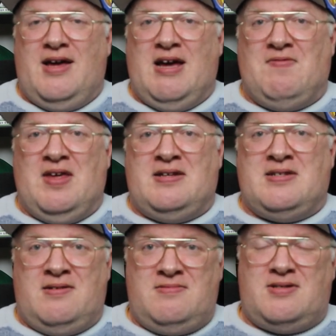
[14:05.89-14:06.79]
If they
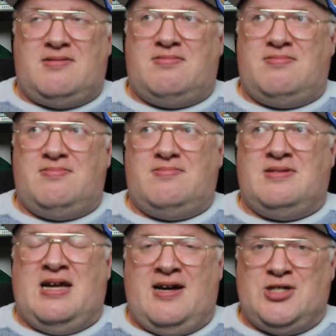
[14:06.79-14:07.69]
don't,
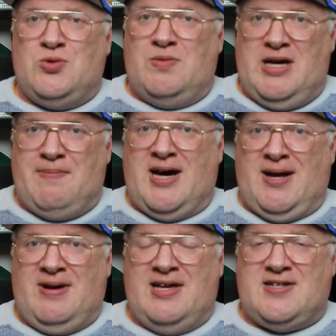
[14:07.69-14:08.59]
that actually wouldn't be a
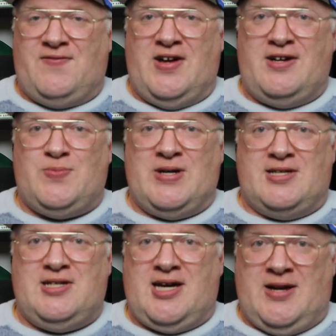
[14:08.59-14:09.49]
bad place to finish,
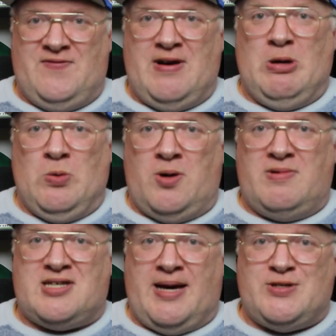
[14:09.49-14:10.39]
because he'll get a very warm
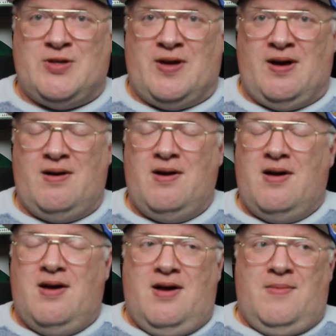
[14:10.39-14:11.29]
reception there.
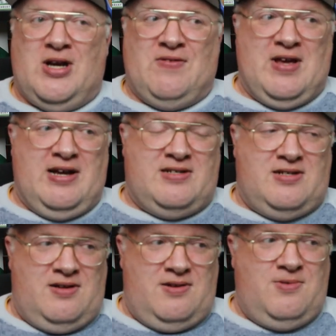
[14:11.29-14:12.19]
But if they
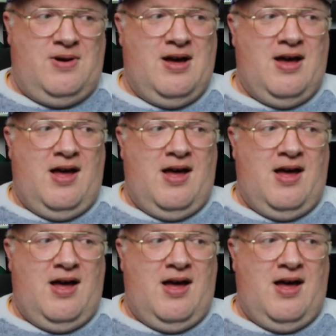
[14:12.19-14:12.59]
do,